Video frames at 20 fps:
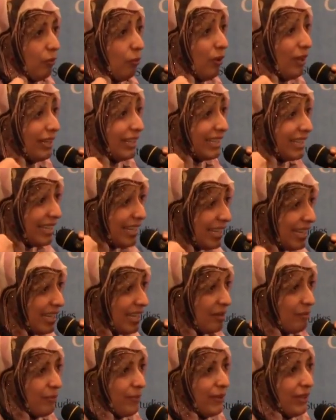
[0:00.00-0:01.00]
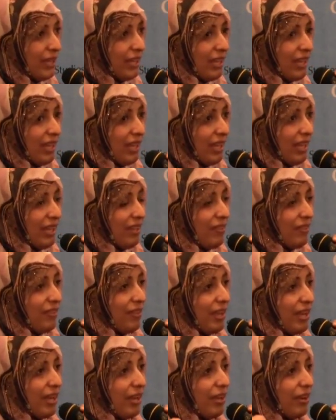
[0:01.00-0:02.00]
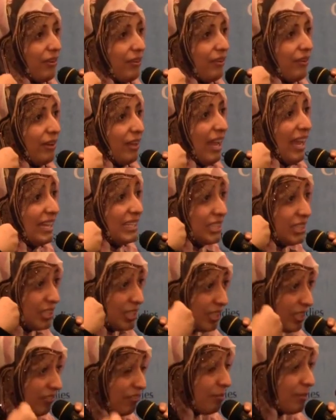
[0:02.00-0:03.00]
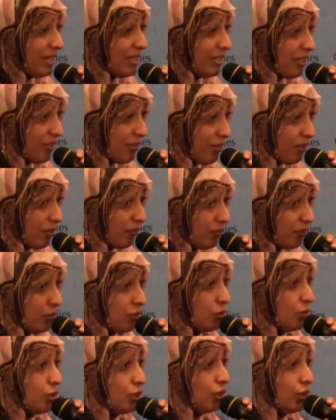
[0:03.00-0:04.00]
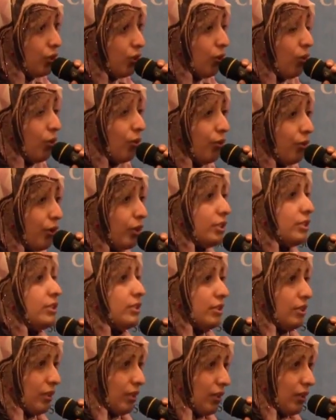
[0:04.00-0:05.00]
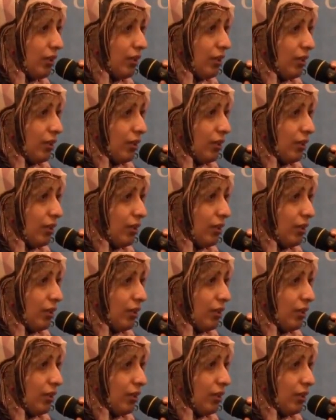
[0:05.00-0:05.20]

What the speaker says: will keep in their achievement in the revolution or not?